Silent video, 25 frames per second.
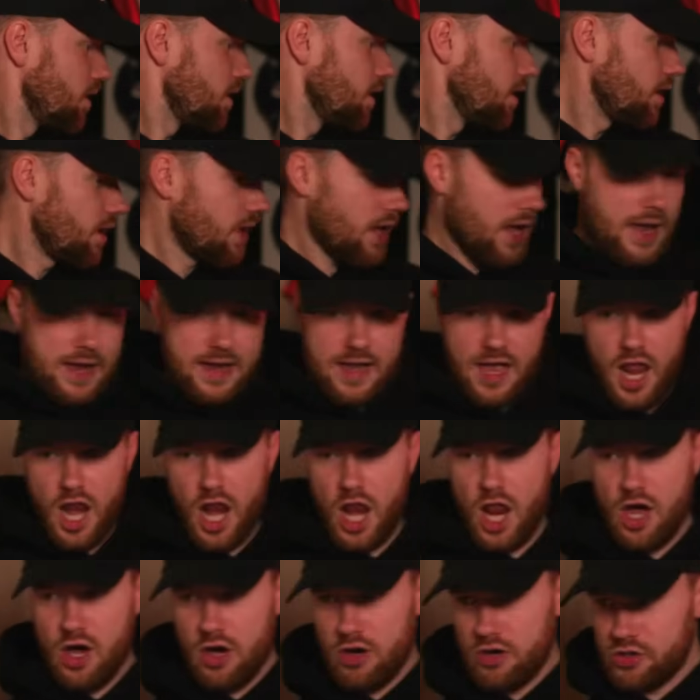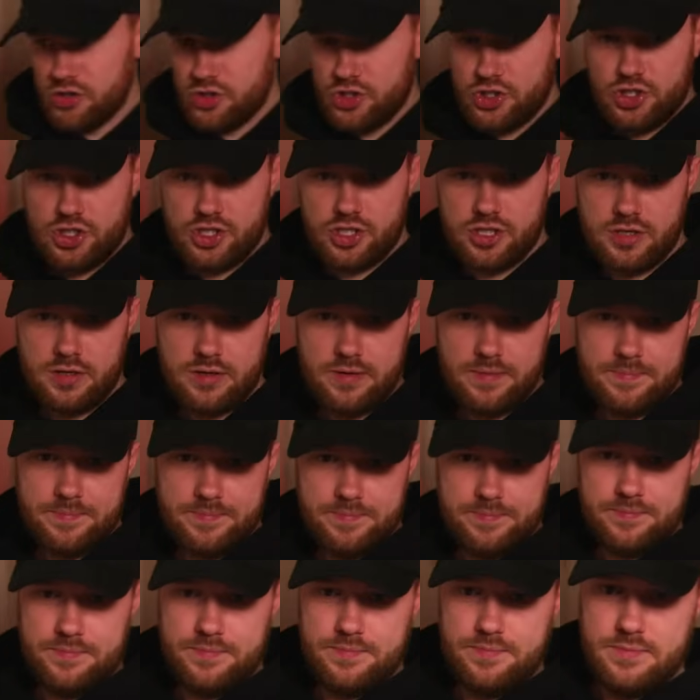A large.
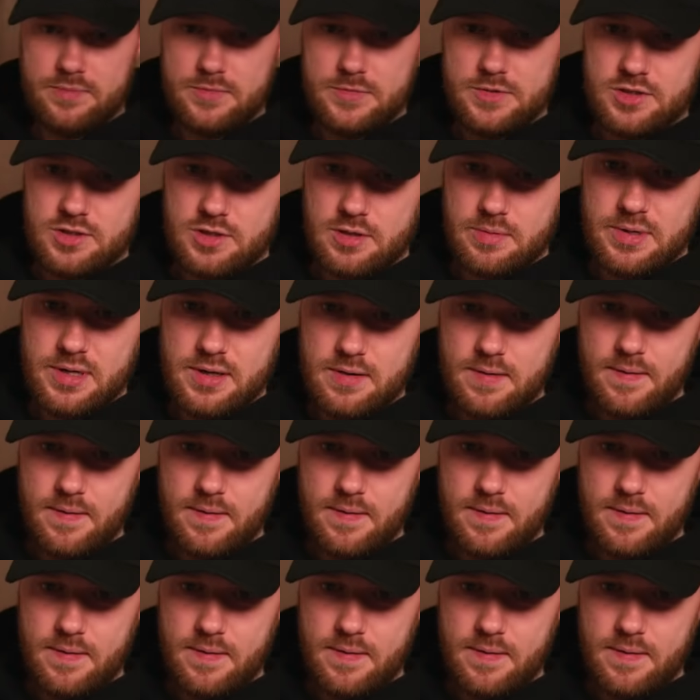Let's come out.